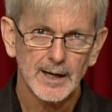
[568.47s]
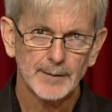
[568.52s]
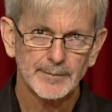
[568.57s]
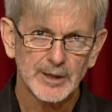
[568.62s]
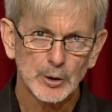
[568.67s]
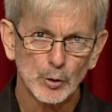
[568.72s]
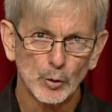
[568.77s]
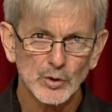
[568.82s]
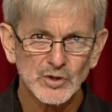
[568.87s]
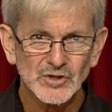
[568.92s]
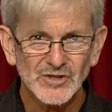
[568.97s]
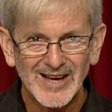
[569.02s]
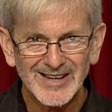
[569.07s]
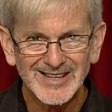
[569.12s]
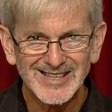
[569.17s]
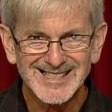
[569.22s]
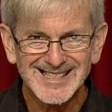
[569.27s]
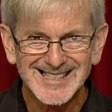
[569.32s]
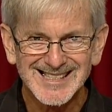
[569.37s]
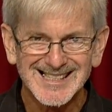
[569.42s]
because that
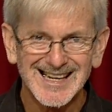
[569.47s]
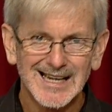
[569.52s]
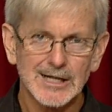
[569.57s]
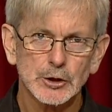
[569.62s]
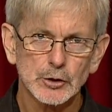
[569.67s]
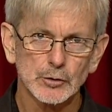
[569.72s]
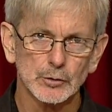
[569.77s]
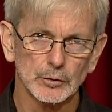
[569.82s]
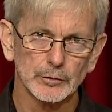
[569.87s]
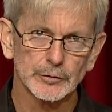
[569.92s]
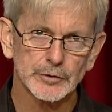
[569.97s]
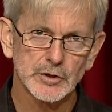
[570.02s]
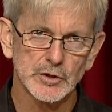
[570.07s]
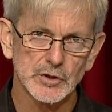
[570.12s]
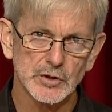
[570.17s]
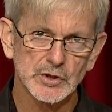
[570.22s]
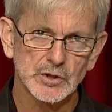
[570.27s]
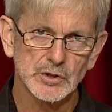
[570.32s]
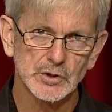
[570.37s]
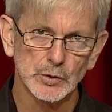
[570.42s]
is central to
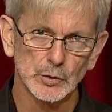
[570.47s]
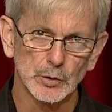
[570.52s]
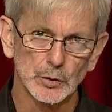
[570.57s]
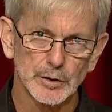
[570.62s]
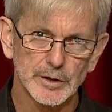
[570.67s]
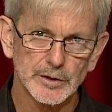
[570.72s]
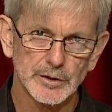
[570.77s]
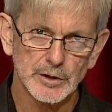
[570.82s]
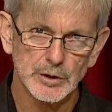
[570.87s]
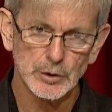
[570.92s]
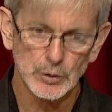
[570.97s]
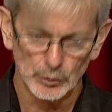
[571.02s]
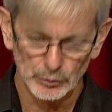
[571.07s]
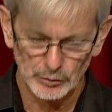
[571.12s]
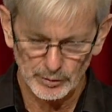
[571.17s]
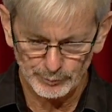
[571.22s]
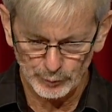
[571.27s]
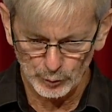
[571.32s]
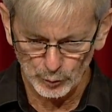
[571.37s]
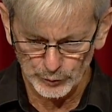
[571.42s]
the story that you're
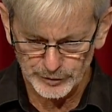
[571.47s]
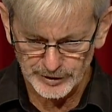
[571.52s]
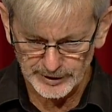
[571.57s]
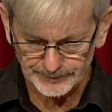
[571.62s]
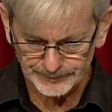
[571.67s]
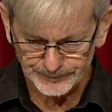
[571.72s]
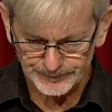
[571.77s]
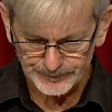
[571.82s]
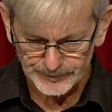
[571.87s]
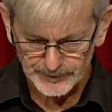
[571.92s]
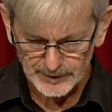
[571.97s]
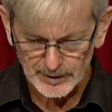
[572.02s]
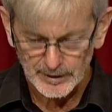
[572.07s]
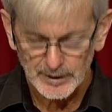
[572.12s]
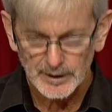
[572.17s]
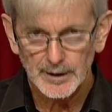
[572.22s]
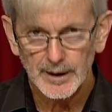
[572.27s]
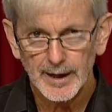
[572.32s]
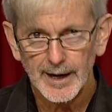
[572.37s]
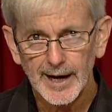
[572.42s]
reporting.
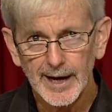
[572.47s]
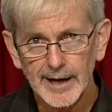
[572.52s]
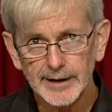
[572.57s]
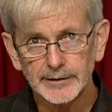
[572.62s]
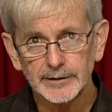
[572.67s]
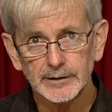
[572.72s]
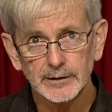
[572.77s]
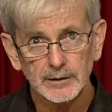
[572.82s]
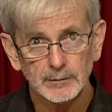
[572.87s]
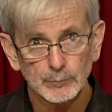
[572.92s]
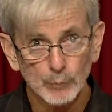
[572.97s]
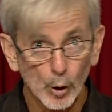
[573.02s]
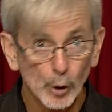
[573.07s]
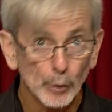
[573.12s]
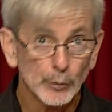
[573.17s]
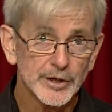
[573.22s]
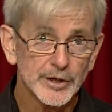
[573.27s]
And more